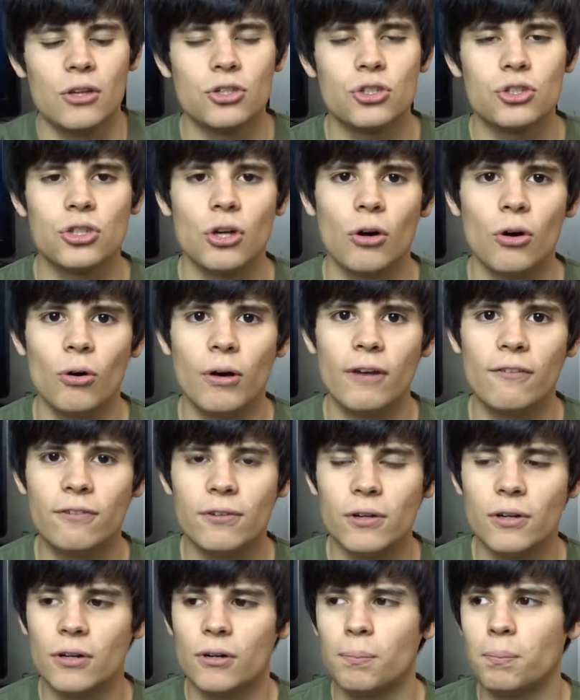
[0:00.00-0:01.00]
So
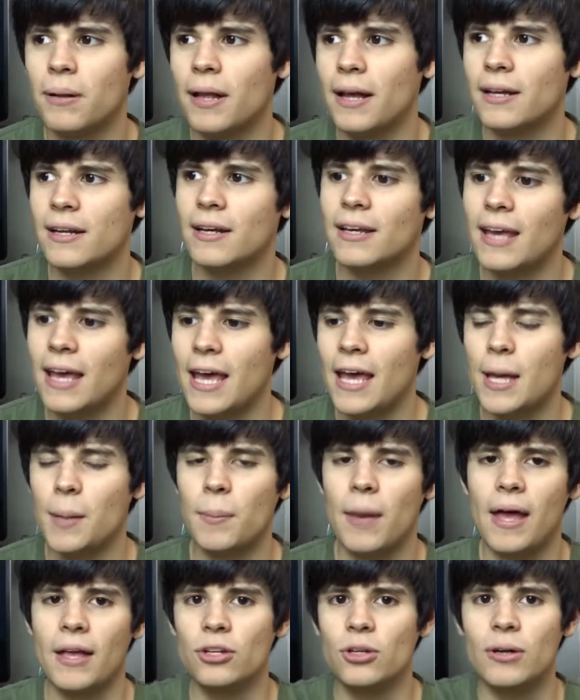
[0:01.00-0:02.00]
if you're playing a
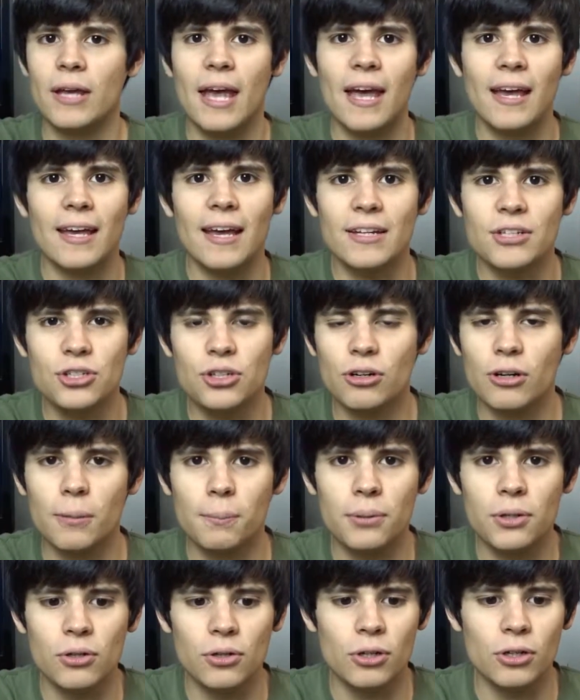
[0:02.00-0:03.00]
game and you can't get to your
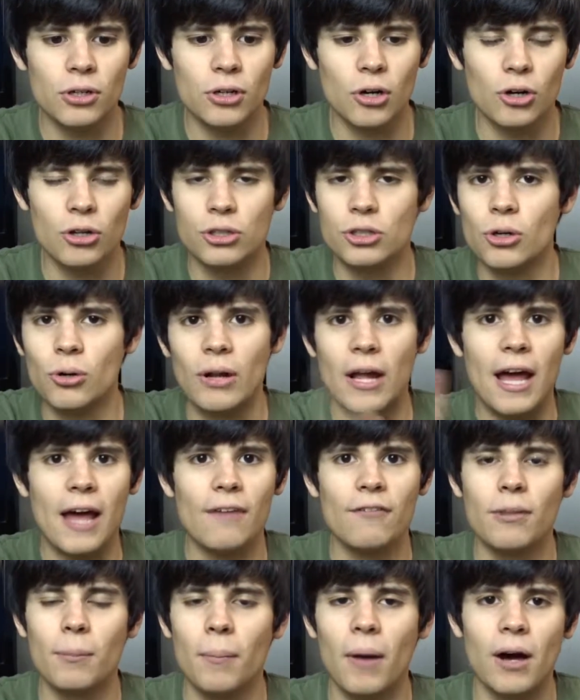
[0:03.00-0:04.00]
computer, or you don't
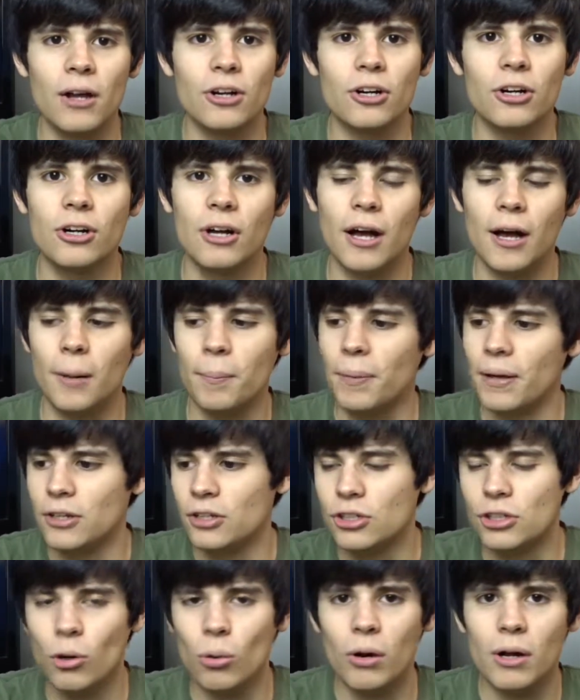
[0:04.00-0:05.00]
have the monitor up
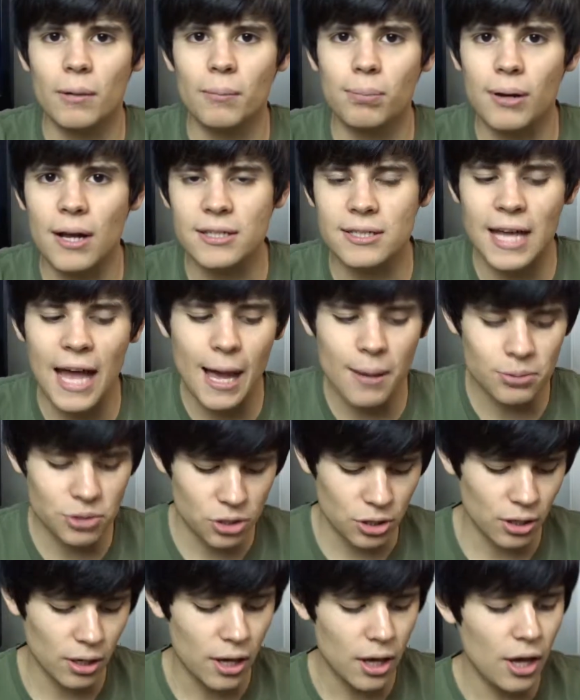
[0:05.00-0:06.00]
and you don't want to press
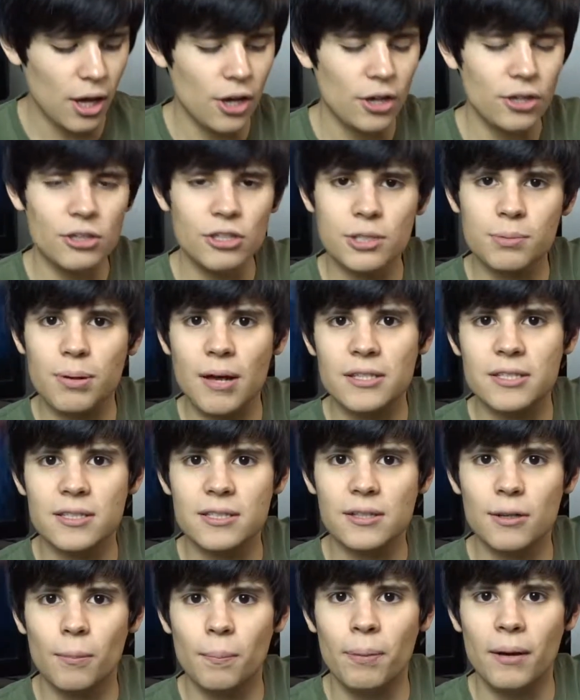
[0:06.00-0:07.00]
capture, you just press
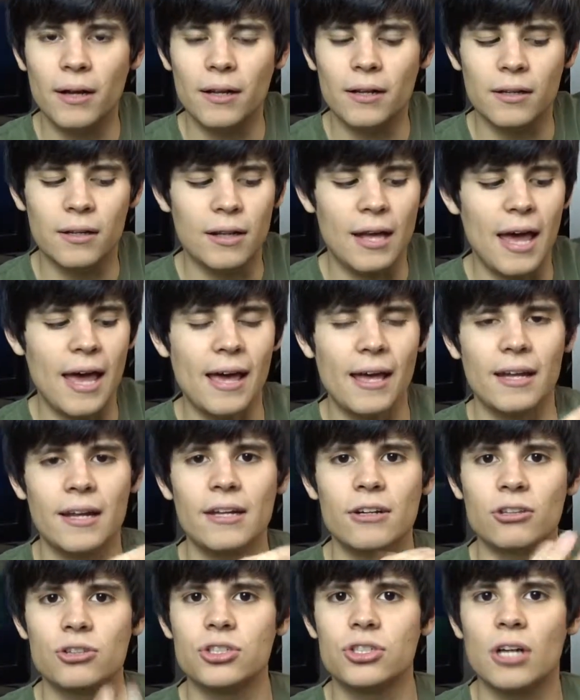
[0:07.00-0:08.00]
this little button and
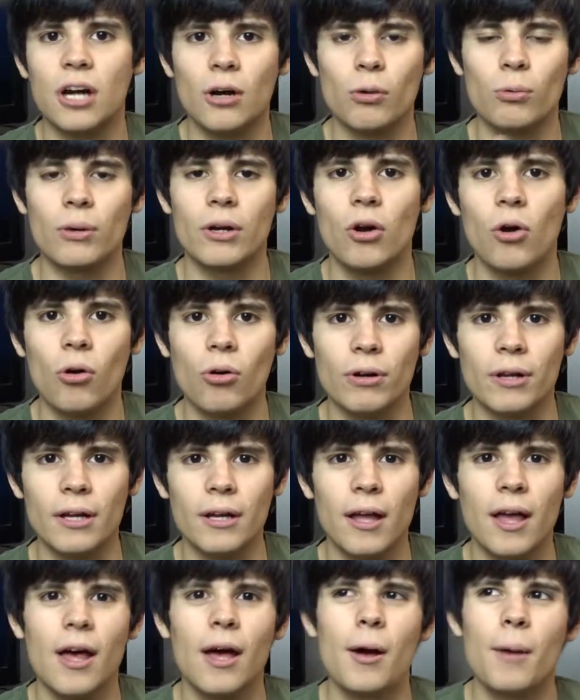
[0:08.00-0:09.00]
it'll start
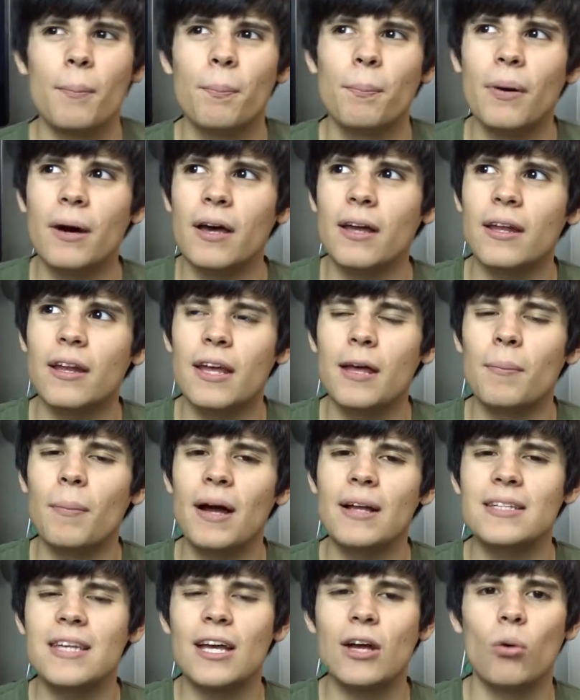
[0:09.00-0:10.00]
recording. But it
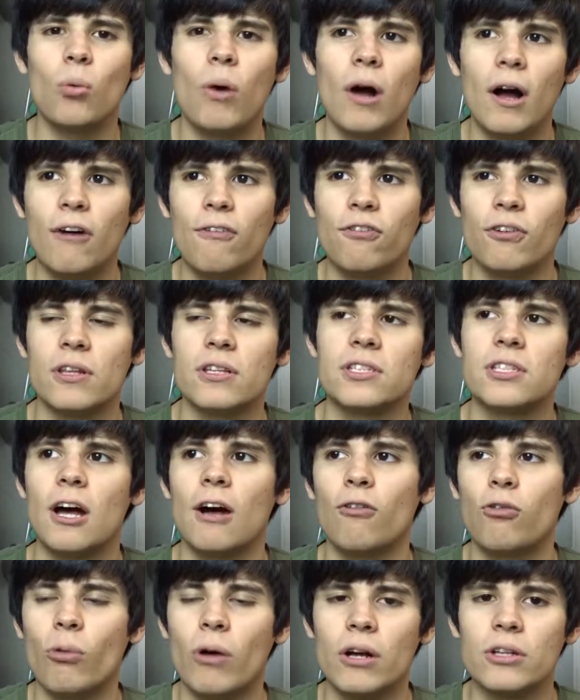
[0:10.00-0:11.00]
might take a while for the
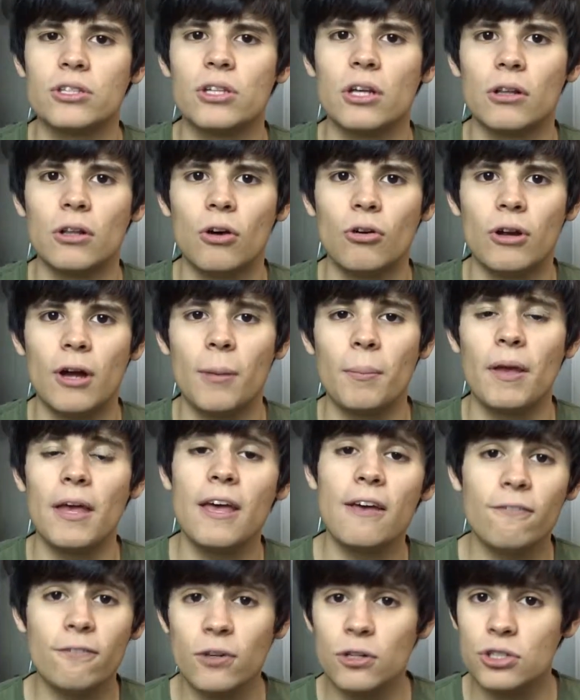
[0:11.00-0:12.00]
software to load up
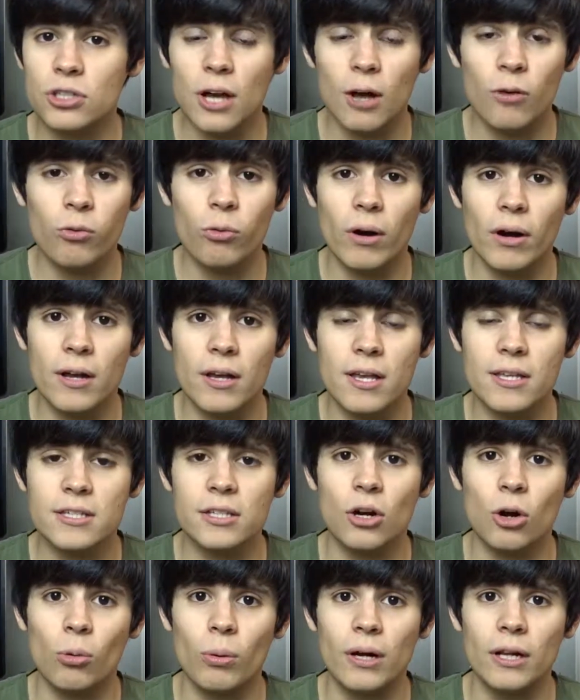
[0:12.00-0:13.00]
if your software
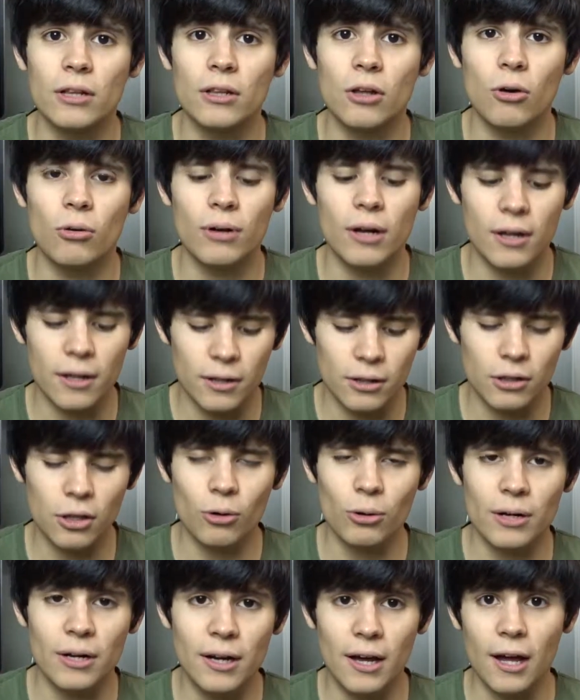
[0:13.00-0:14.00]
isn't already
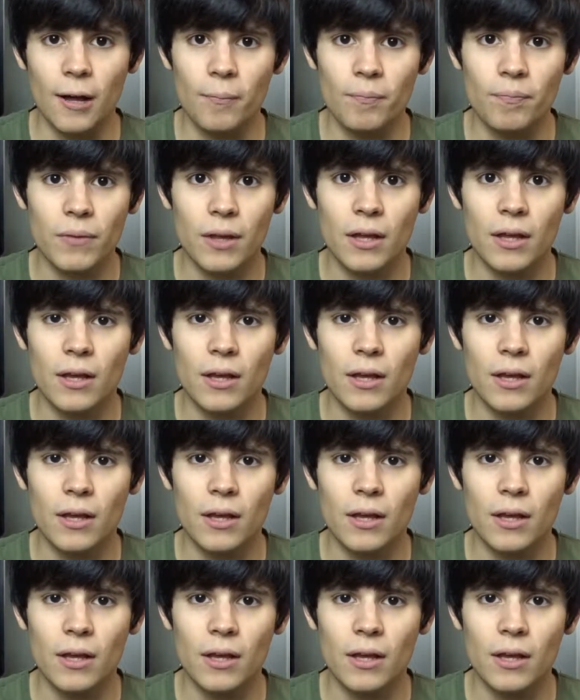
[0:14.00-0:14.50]
loaded up.